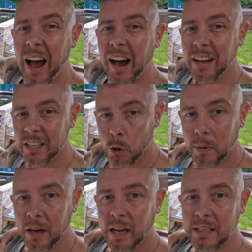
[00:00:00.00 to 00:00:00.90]
a little
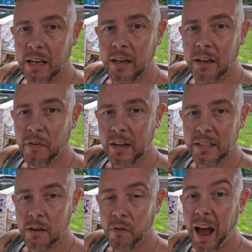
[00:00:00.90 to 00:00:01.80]
bit less
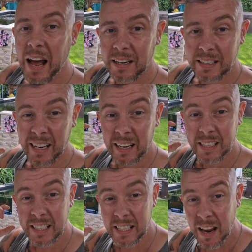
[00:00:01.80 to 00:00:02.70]
effective and has had a
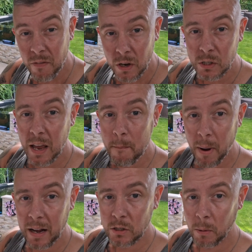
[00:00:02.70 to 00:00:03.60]
serious
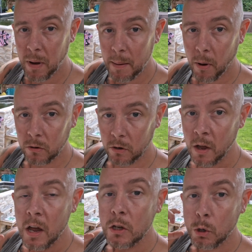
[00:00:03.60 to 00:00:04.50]
impact on my pond.
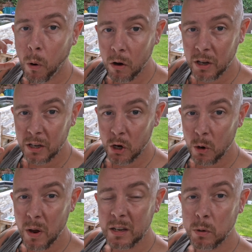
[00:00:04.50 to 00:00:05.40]
So what I'm going to
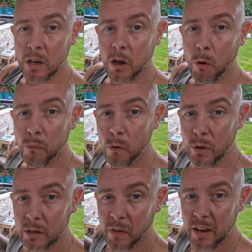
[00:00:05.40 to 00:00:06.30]
do is we're going to go through
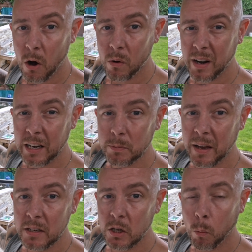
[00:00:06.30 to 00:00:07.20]
this video. I'm going to
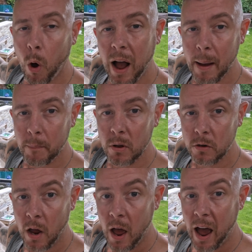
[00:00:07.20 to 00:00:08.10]
explain to you what
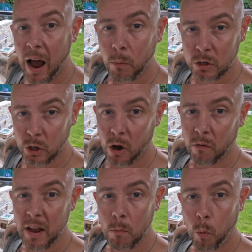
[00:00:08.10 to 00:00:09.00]
happened, how I saw
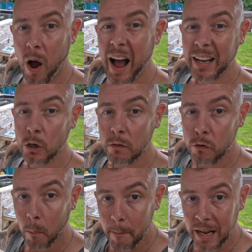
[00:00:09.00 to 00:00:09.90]
it, what I could have done